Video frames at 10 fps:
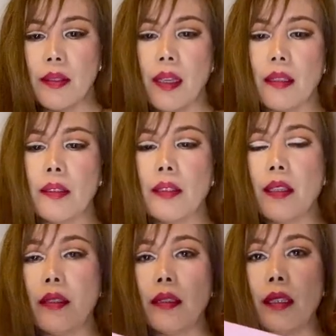And it
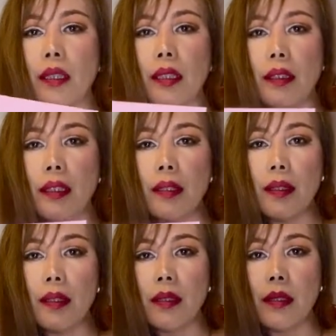says here
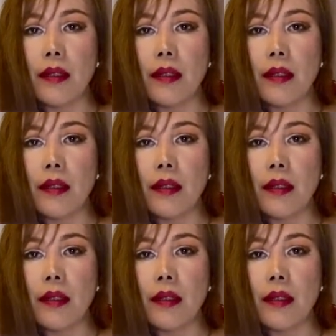Lindiess.